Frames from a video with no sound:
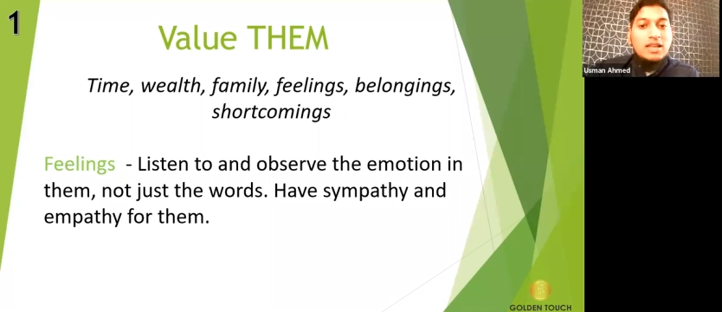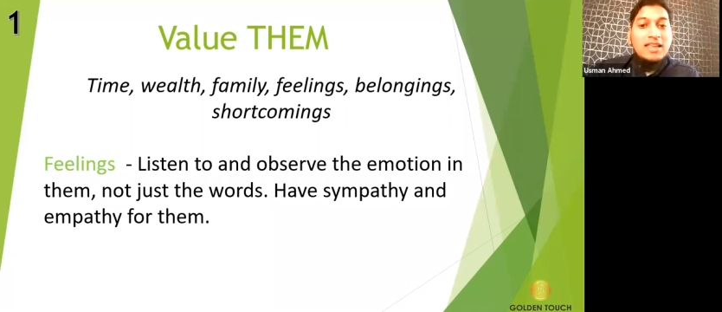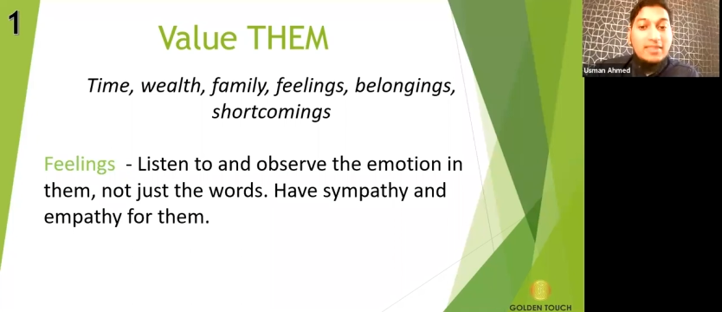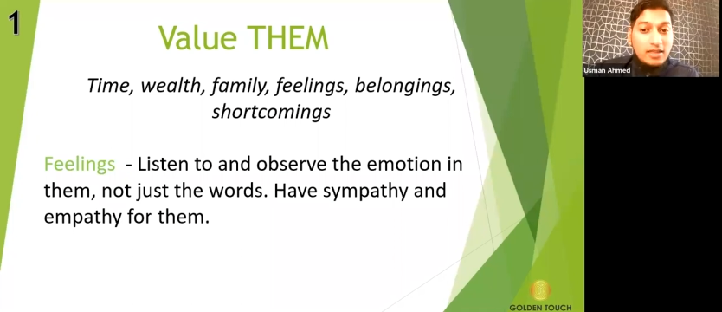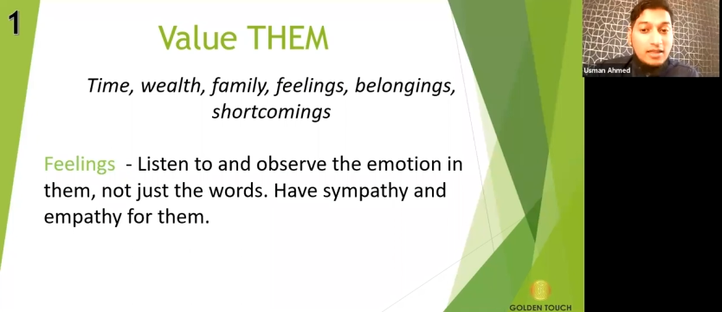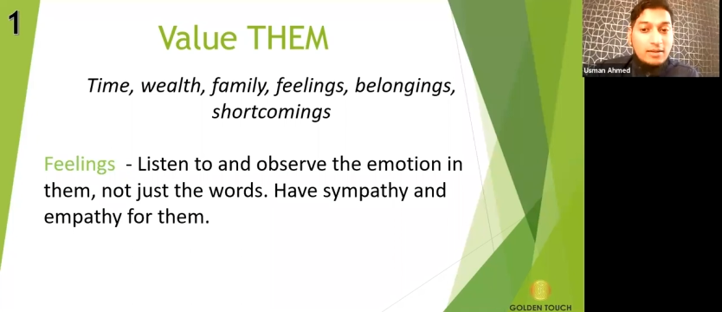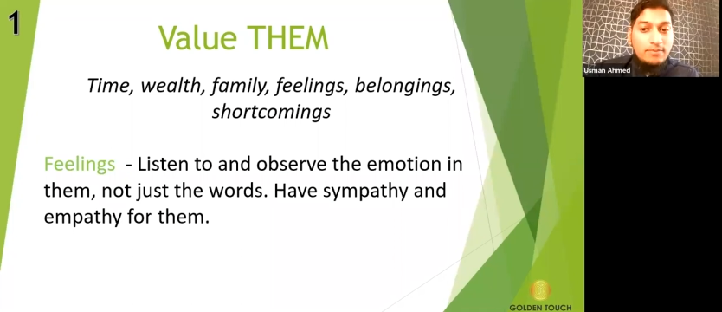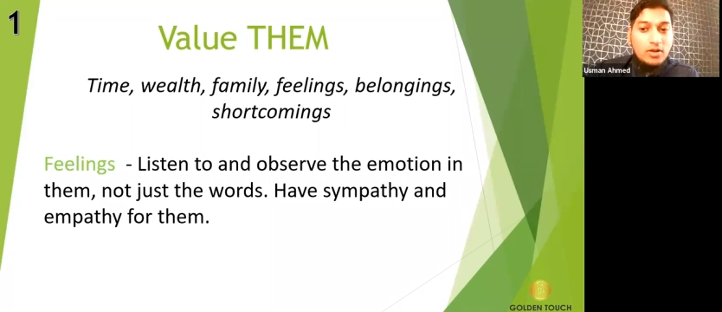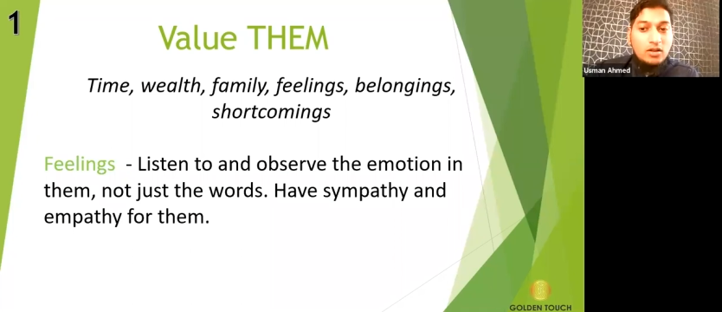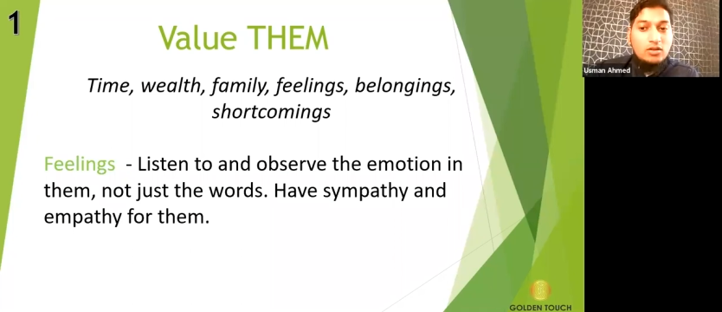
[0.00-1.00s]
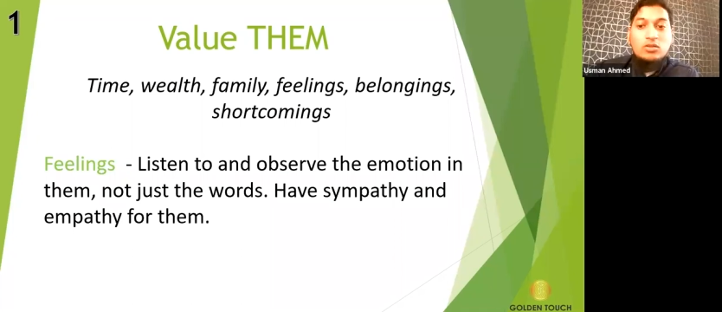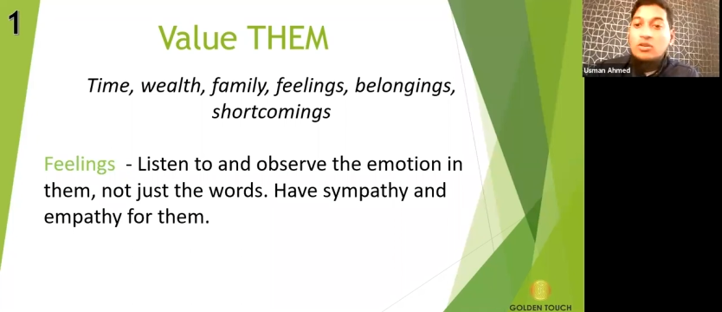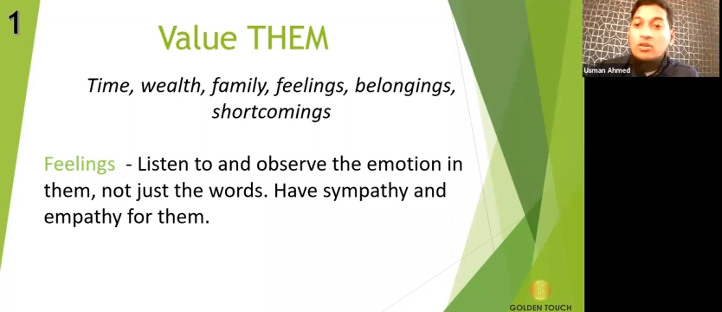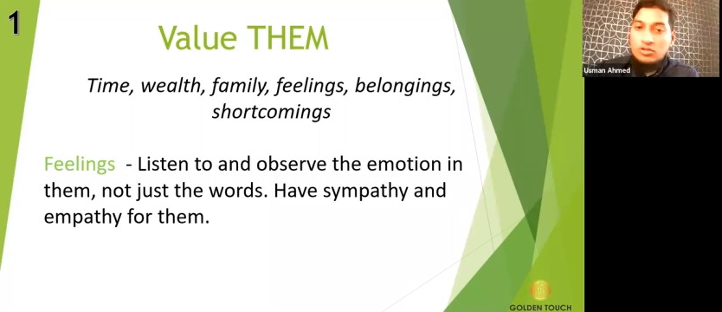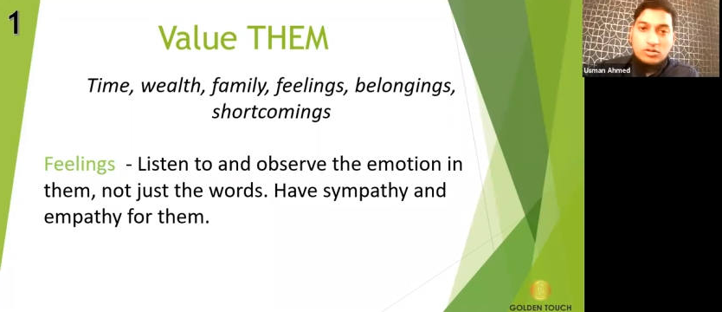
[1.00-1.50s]
in them,
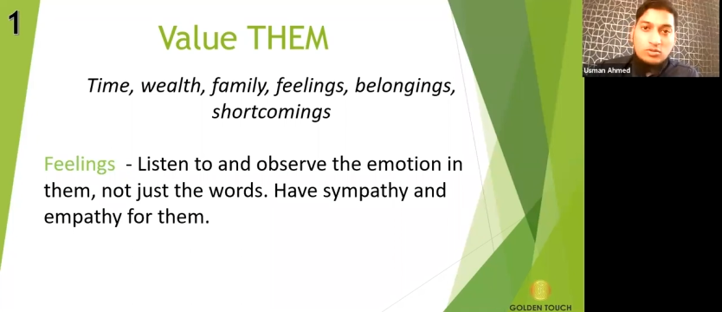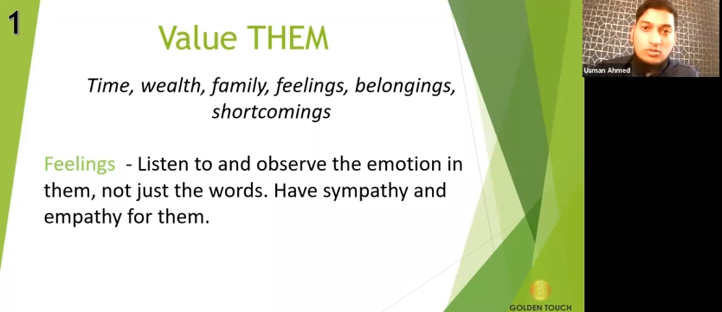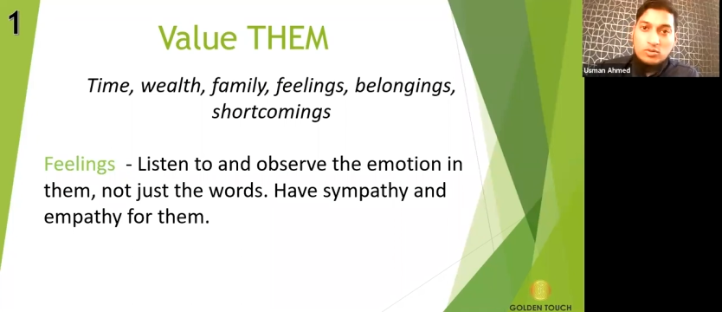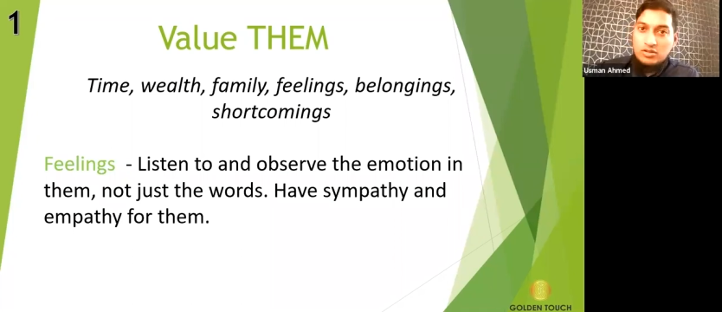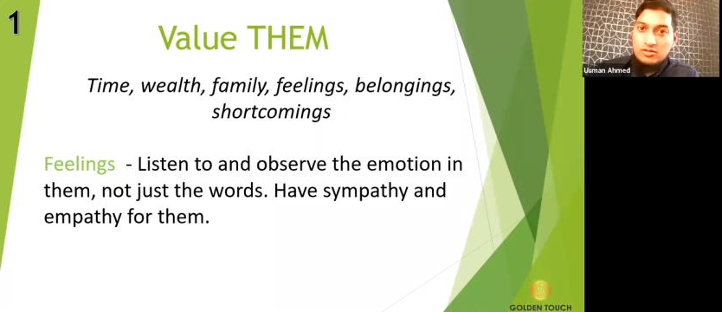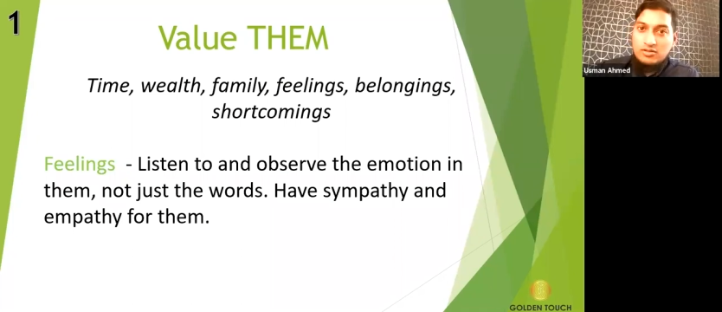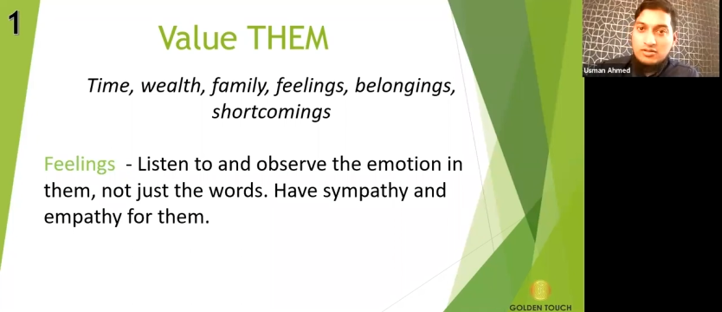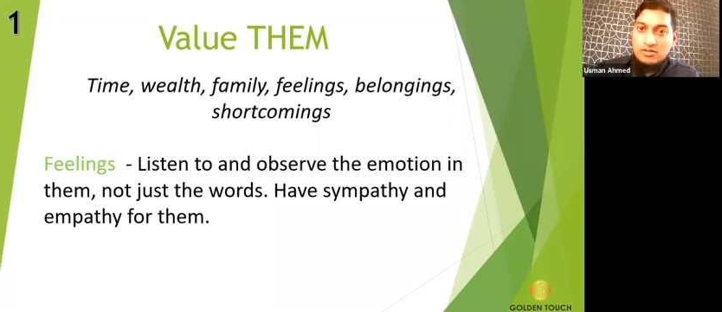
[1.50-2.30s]
not just the words.